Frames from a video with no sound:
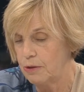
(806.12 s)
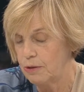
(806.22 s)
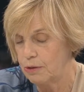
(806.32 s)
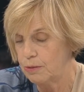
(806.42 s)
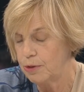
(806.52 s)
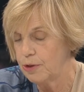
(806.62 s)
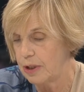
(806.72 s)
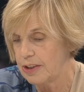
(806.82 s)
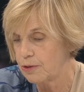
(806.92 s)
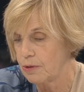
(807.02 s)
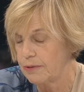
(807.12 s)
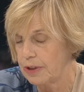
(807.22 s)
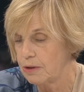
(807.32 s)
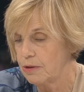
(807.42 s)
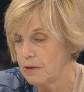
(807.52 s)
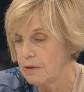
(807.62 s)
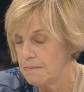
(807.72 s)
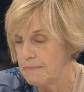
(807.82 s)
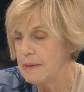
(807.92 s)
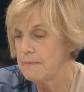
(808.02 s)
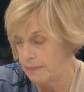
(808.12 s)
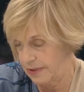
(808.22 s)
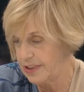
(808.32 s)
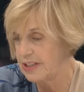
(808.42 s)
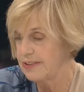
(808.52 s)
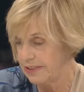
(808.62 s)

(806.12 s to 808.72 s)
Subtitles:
We have a